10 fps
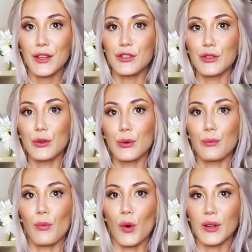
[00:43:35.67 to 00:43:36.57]
do
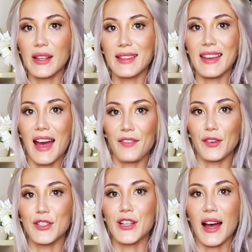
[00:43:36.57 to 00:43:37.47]
more than the
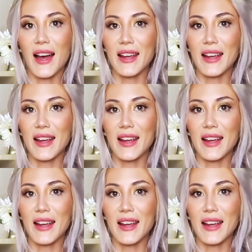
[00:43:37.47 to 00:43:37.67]
average guy